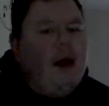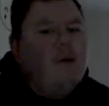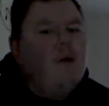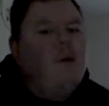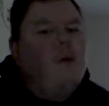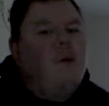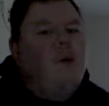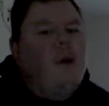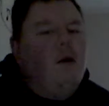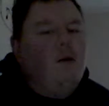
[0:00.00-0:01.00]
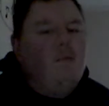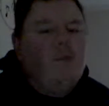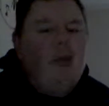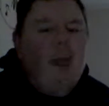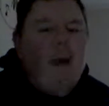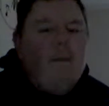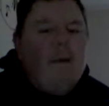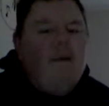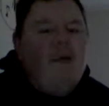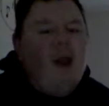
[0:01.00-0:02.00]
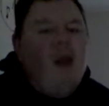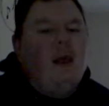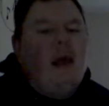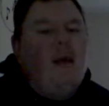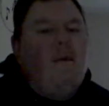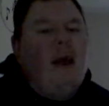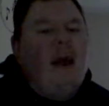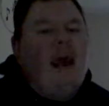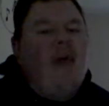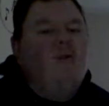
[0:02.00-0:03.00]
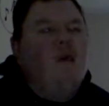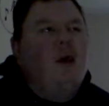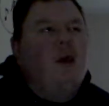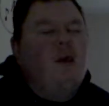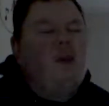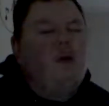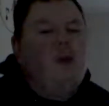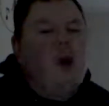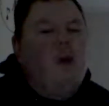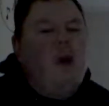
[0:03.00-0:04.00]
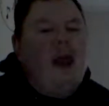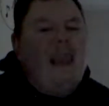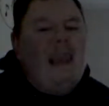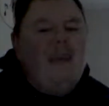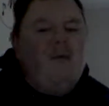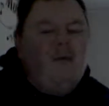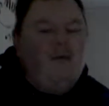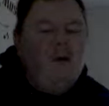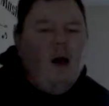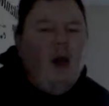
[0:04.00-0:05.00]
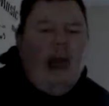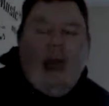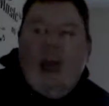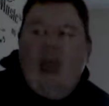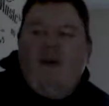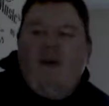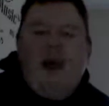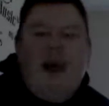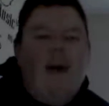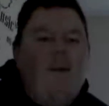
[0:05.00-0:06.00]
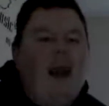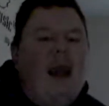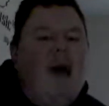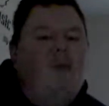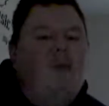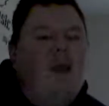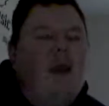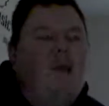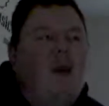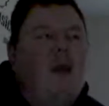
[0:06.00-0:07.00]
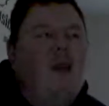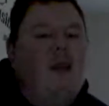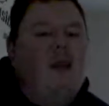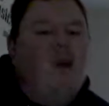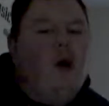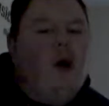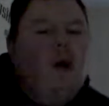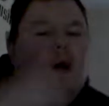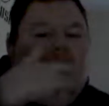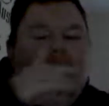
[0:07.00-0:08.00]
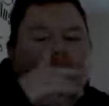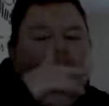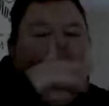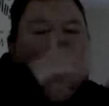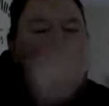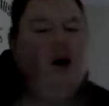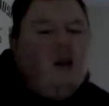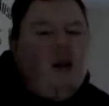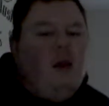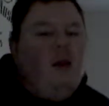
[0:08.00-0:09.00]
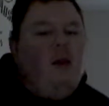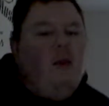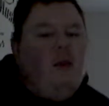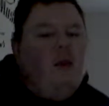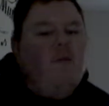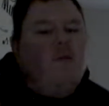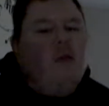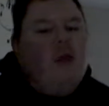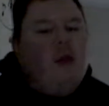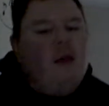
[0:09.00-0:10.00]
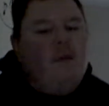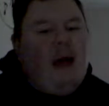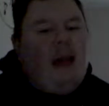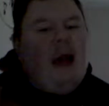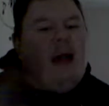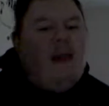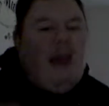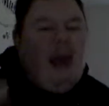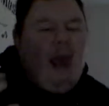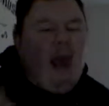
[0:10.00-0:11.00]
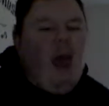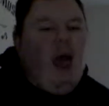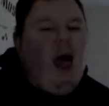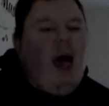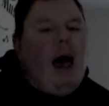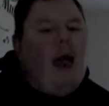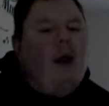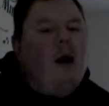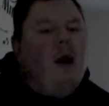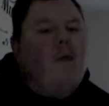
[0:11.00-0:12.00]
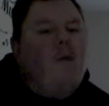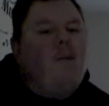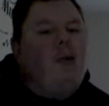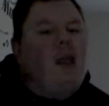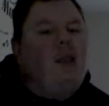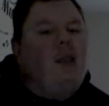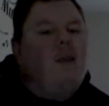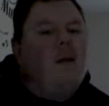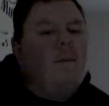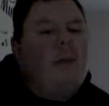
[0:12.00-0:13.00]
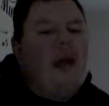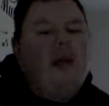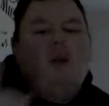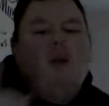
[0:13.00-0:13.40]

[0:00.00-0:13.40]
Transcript: call with Will. But if I don't come back after, you'll know why. If I come back after, then means he's gone and cocked it. Not means fallen asleep. I can't, yeah. And I got him a present by you